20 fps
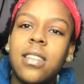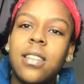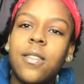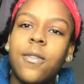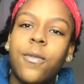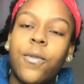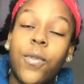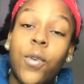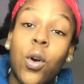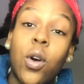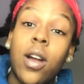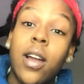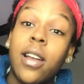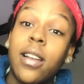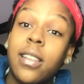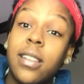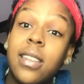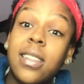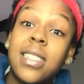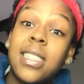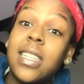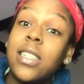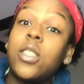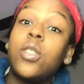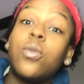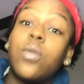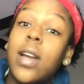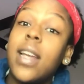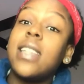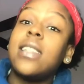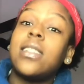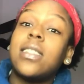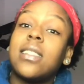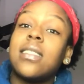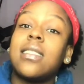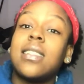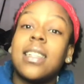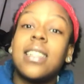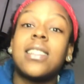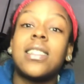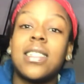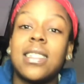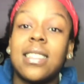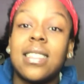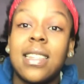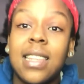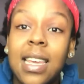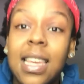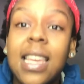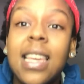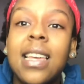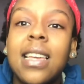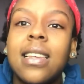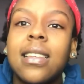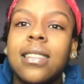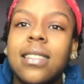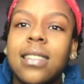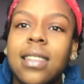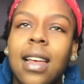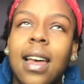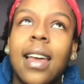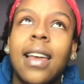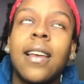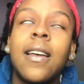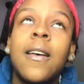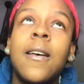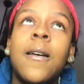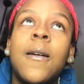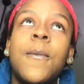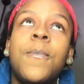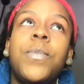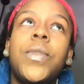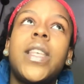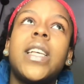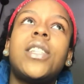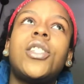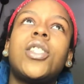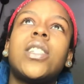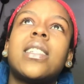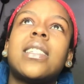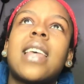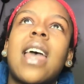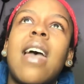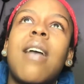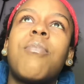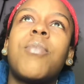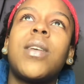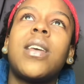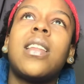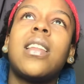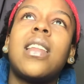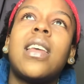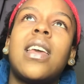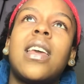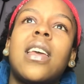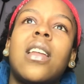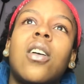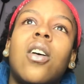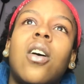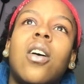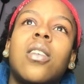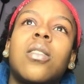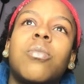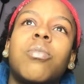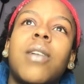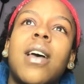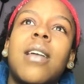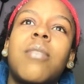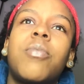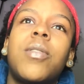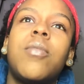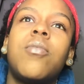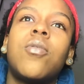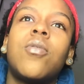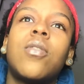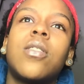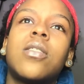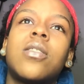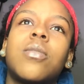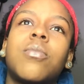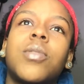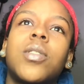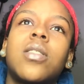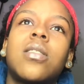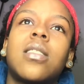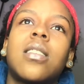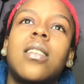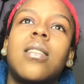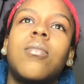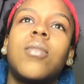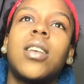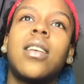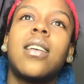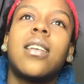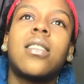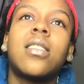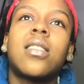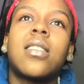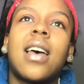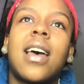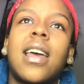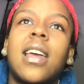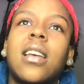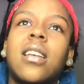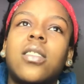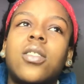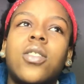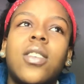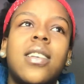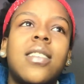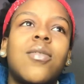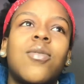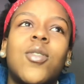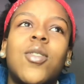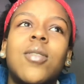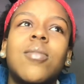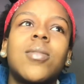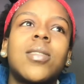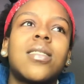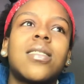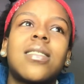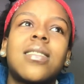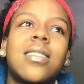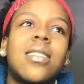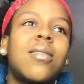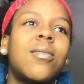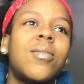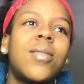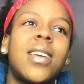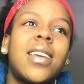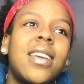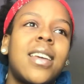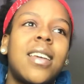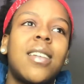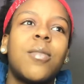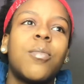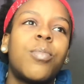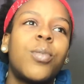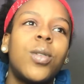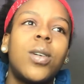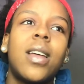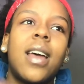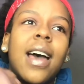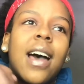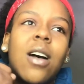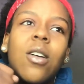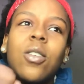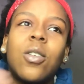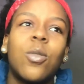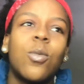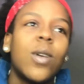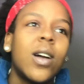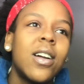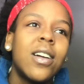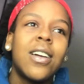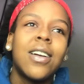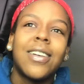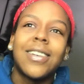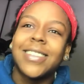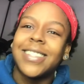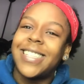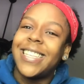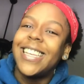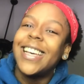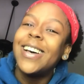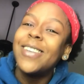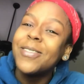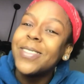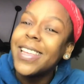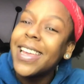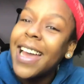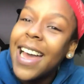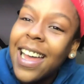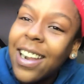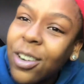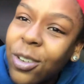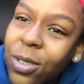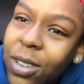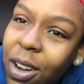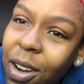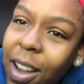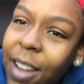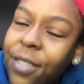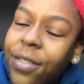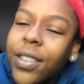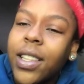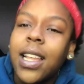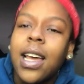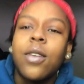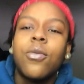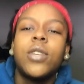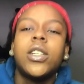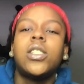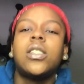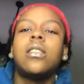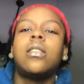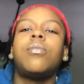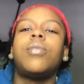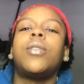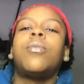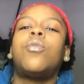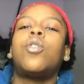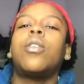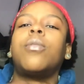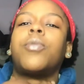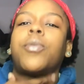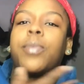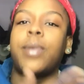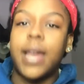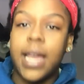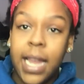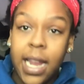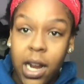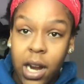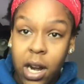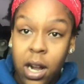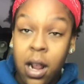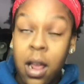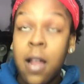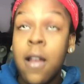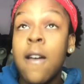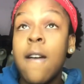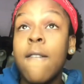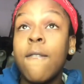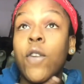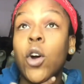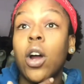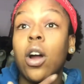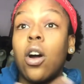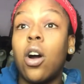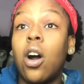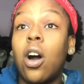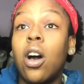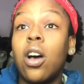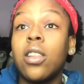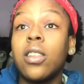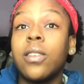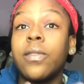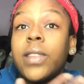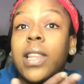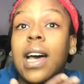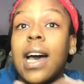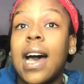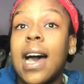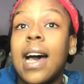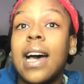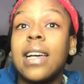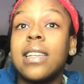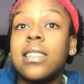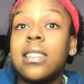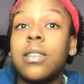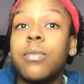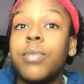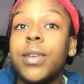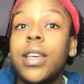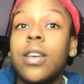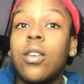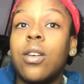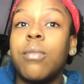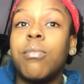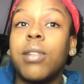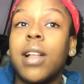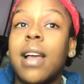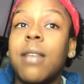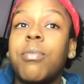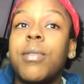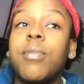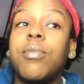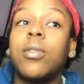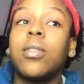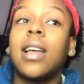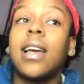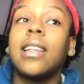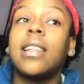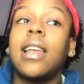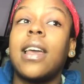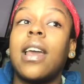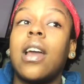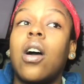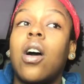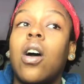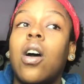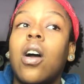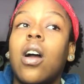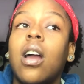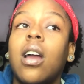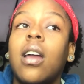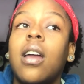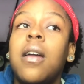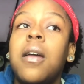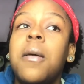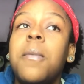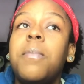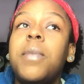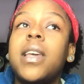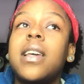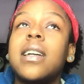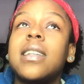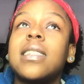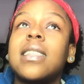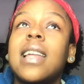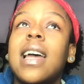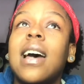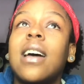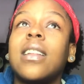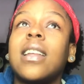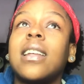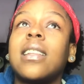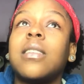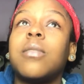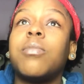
for situations such as these. Like, this just happened and all the black people were supposed to come together like Transformers or something and put out a word or something. I don't know. I feel like we should have been more prepared for all of the eyes to be on black people like they are, because now that